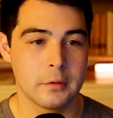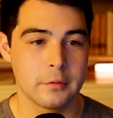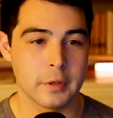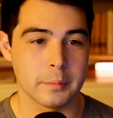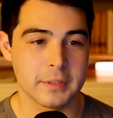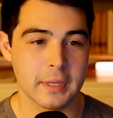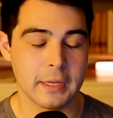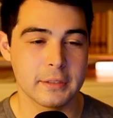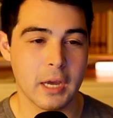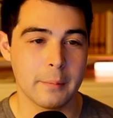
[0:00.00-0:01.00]
From
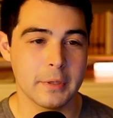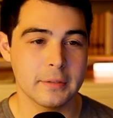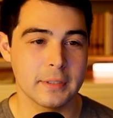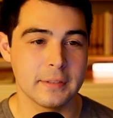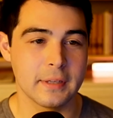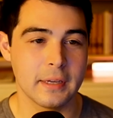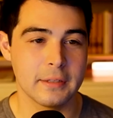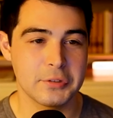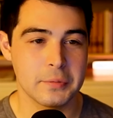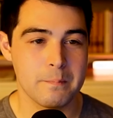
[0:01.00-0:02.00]
St. Thomas, he
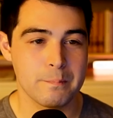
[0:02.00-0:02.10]
says,